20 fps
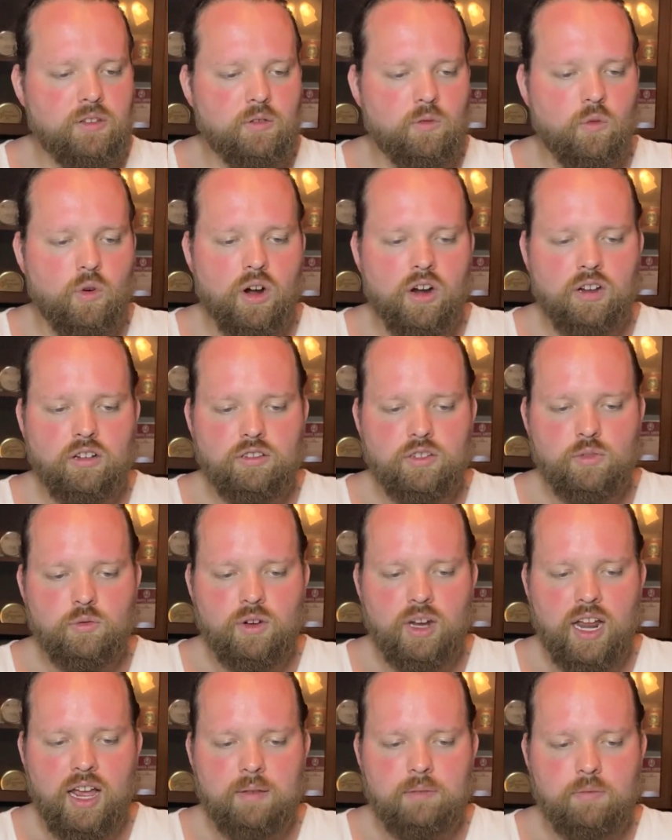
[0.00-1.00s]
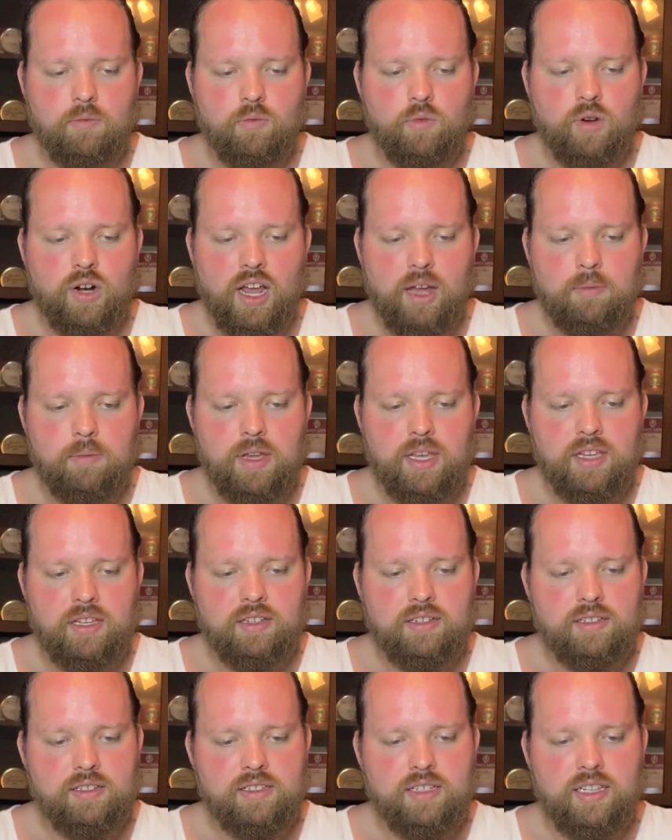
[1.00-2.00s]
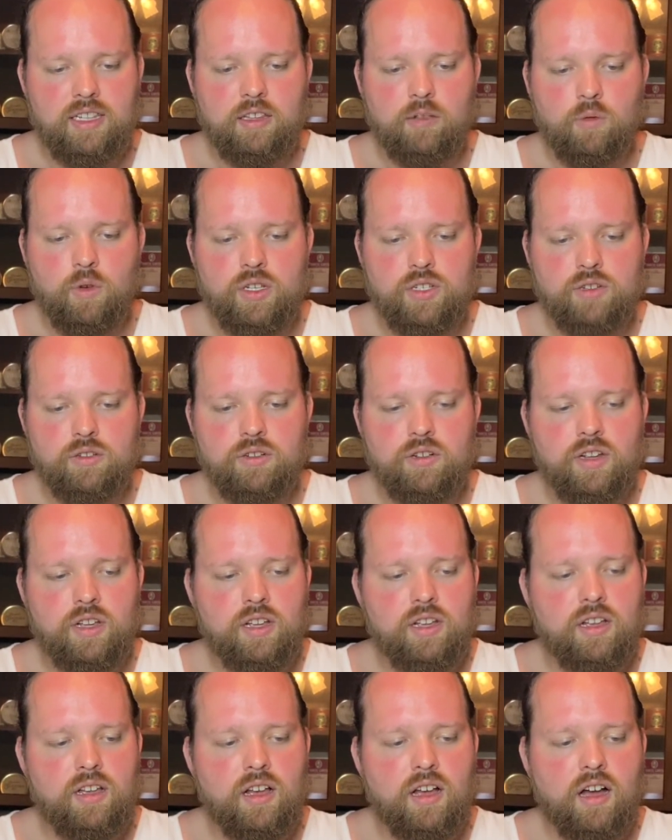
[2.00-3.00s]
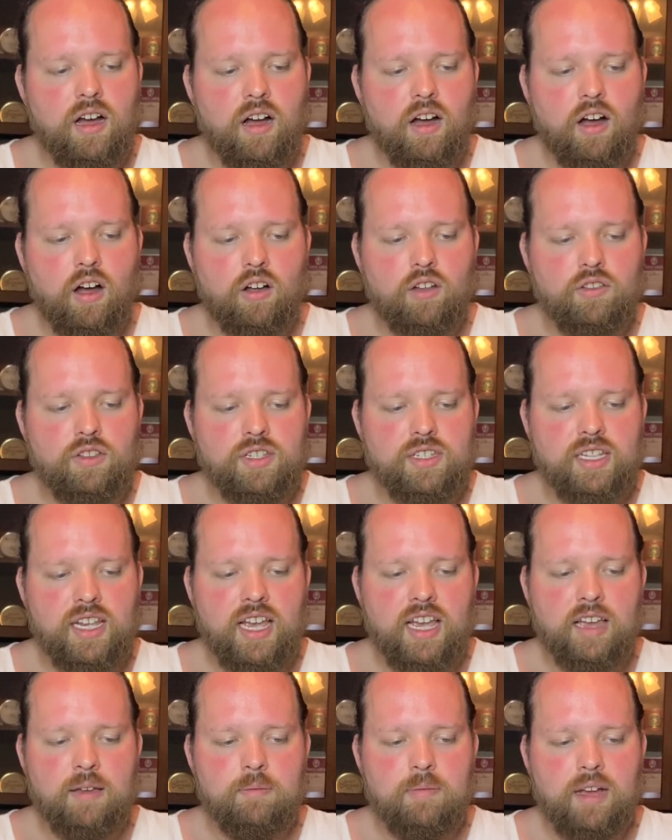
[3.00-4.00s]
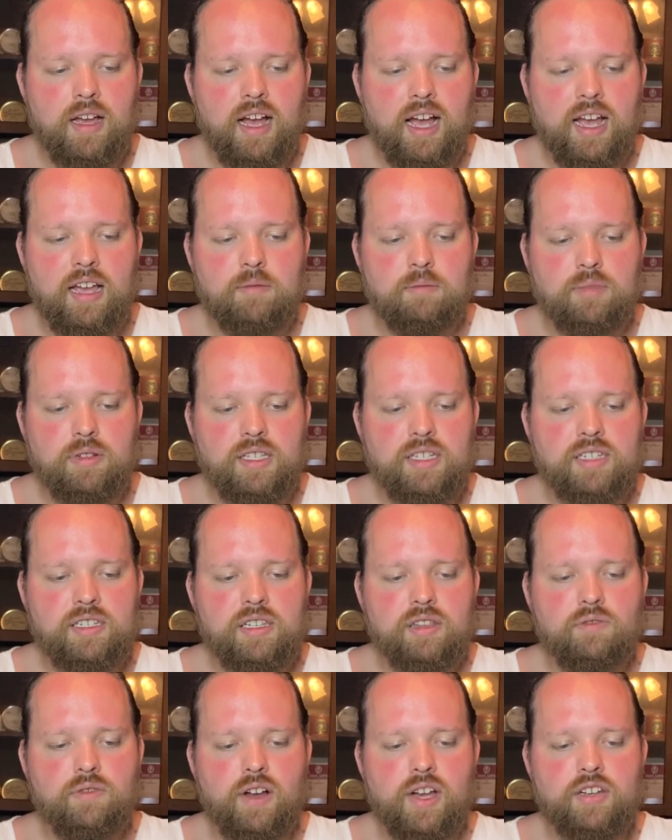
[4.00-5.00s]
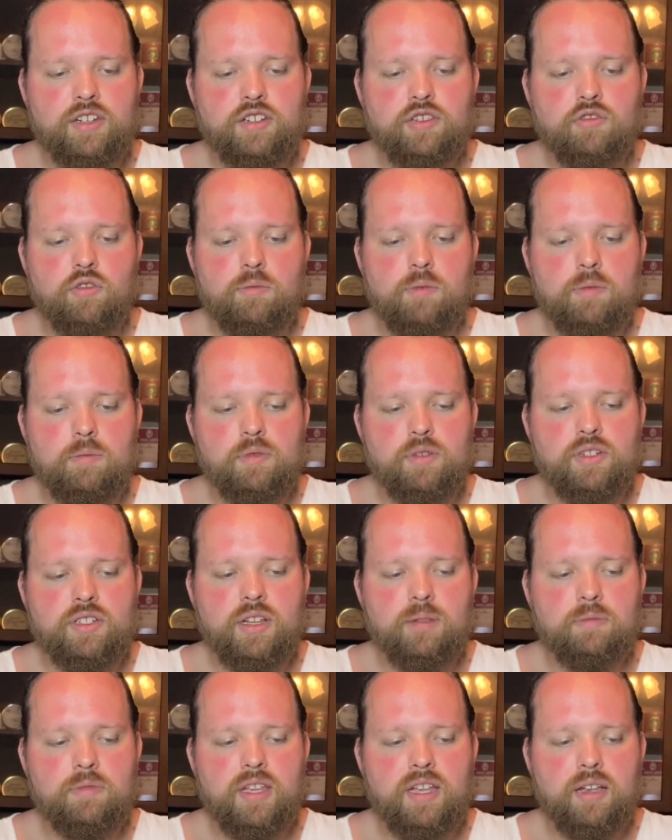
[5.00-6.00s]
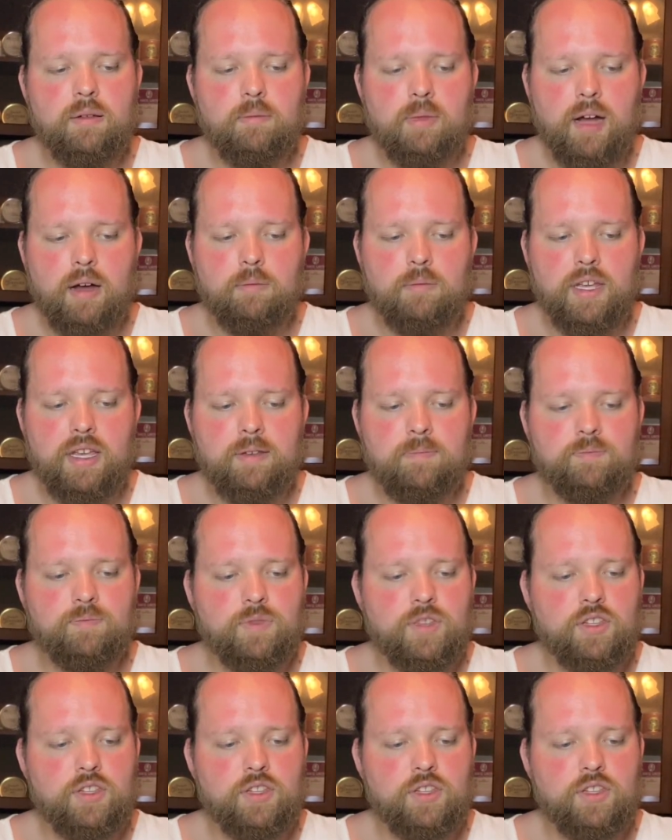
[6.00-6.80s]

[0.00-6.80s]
Where else would I, would I be? said the wizard. All the same, I am pleased to find you remember something about me.